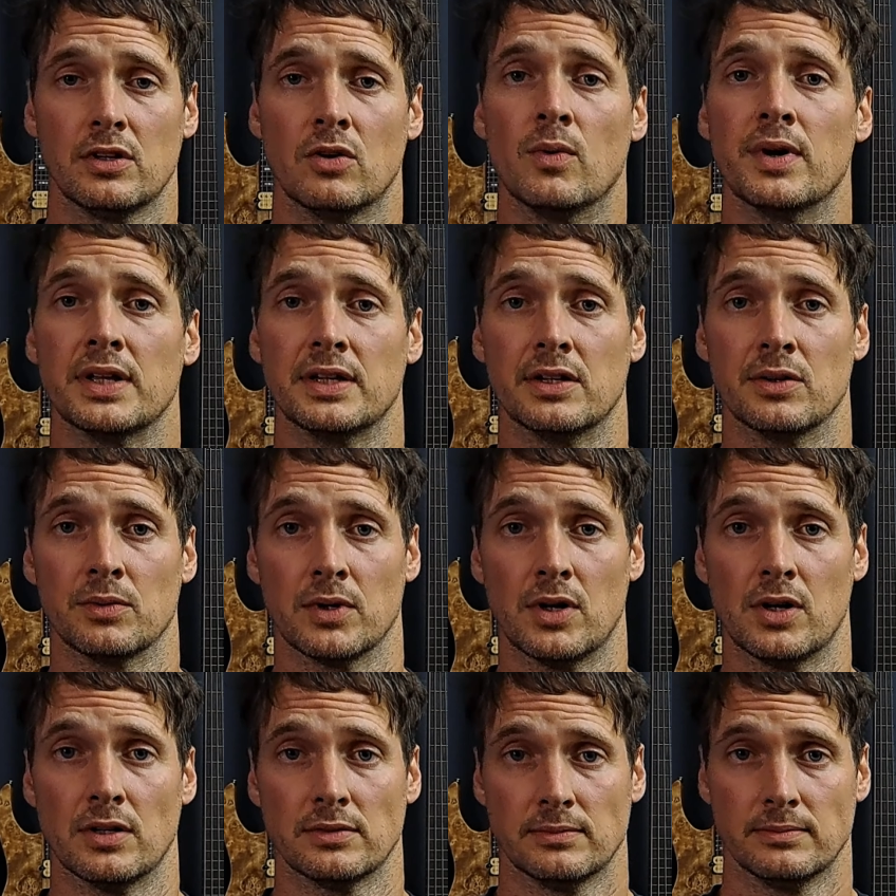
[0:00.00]
don't want to get it
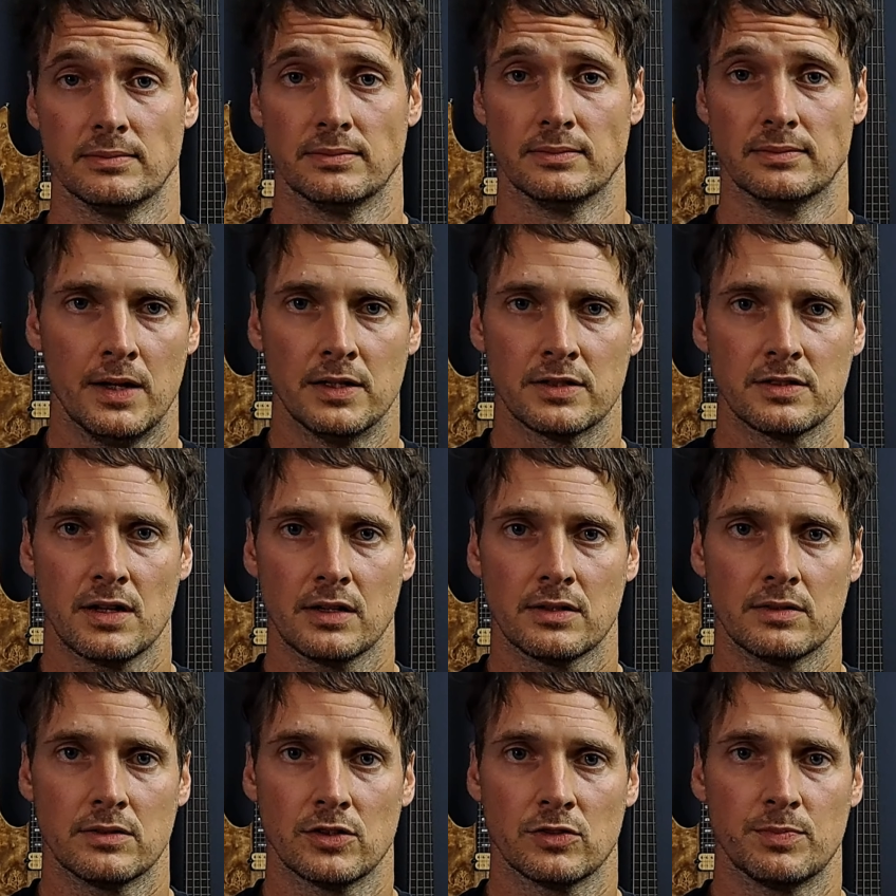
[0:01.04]
wrong. And it's
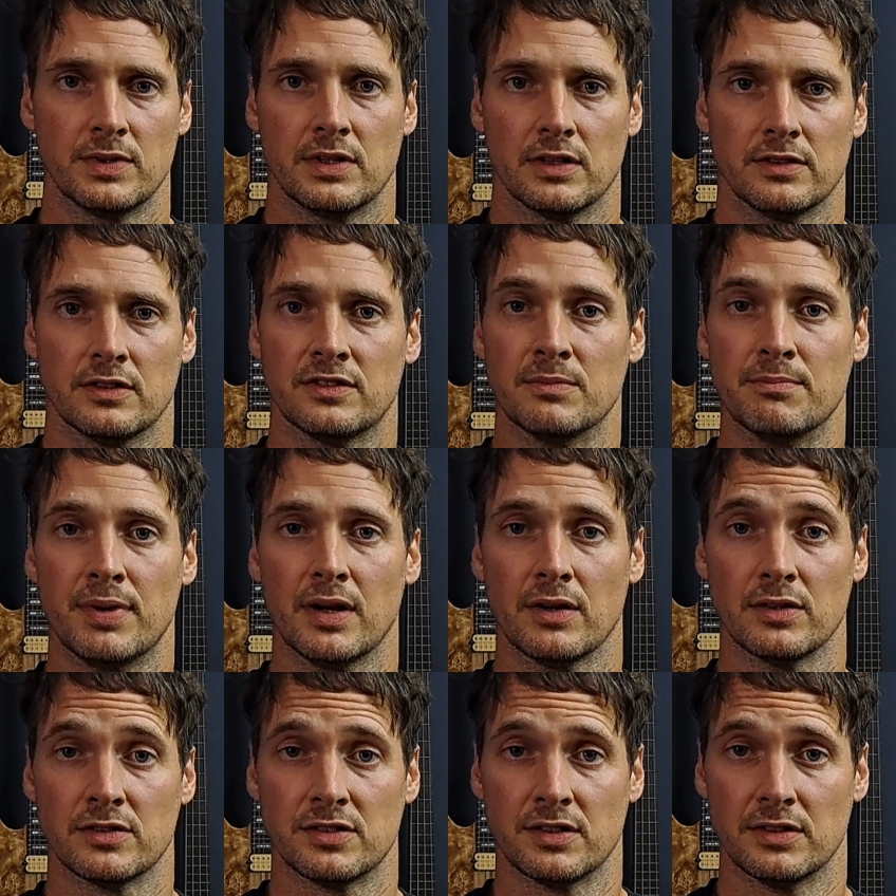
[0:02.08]
not just because it's
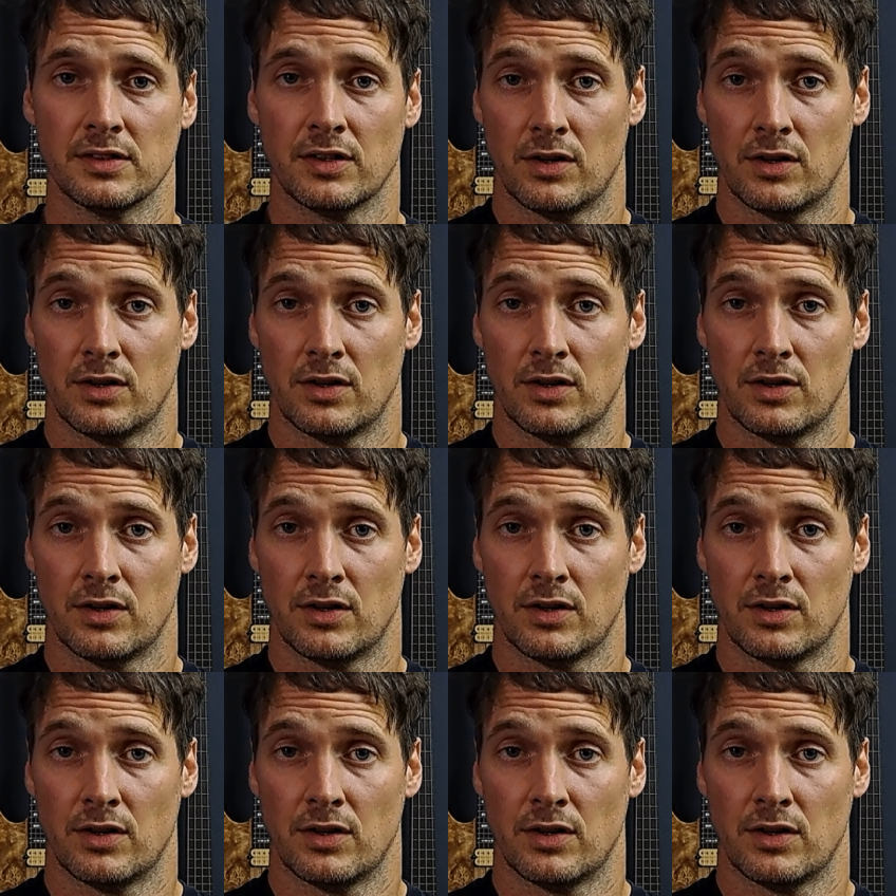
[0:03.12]
embarrassing,